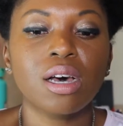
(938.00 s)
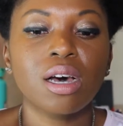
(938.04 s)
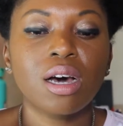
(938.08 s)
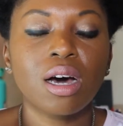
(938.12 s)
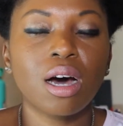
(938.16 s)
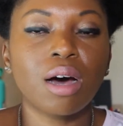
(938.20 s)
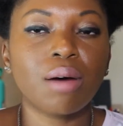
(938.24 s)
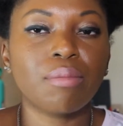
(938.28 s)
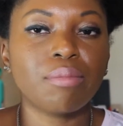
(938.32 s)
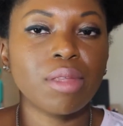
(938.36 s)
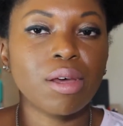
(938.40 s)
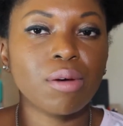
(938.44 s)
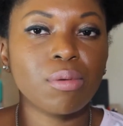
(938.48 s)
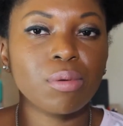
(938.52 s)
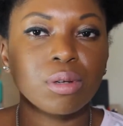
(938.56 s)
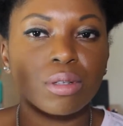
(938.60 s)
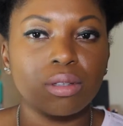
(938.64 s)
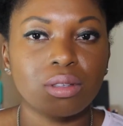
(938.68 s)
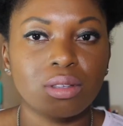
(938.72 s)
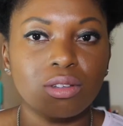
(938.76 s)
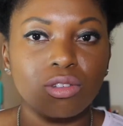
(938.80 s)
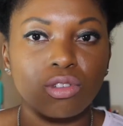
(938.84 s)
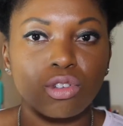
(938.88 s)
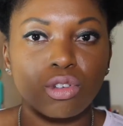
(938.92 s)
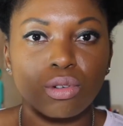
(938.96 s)
that were
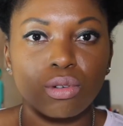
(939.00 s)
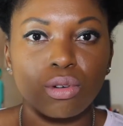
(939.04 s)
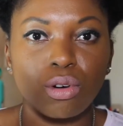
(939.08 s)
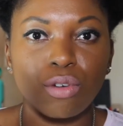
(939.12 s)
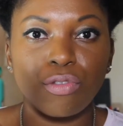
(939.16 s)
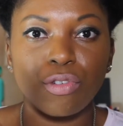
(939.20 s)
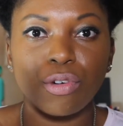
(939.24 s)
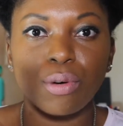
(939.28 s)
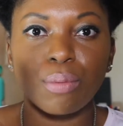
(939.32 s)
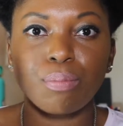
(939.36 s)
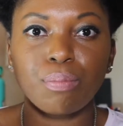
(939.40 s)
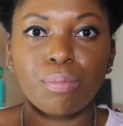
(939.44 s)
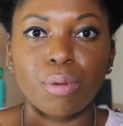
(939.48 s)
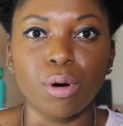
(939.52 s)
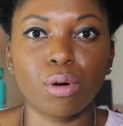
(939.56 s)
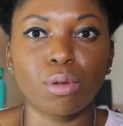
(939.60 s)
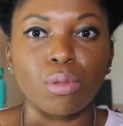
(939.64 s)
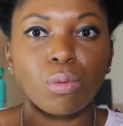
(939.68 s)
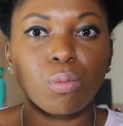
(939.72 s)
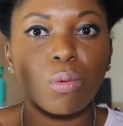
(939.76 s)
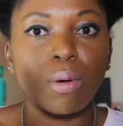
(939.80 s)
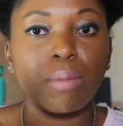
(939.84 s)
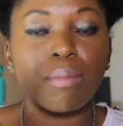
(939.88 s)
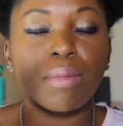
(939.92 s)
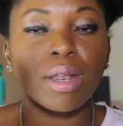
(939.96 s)
essential for
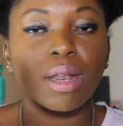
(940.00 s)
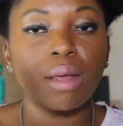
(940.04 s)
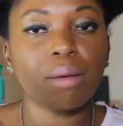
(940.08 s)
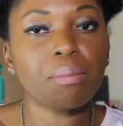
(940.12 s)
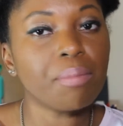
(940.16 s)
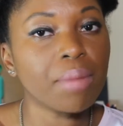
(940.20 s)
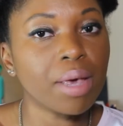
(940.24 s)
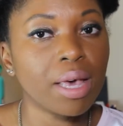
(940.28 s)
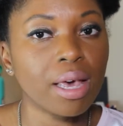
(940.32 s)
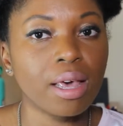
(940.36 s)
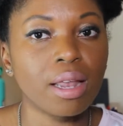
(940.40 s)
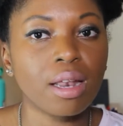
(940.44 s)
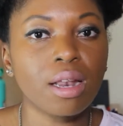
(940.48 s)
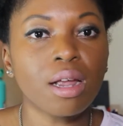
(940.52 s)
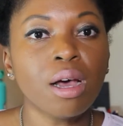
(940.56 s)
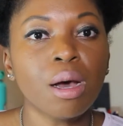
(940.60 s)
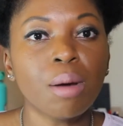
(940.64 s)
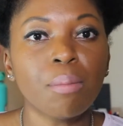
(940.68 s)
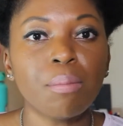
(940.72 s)
both women and men.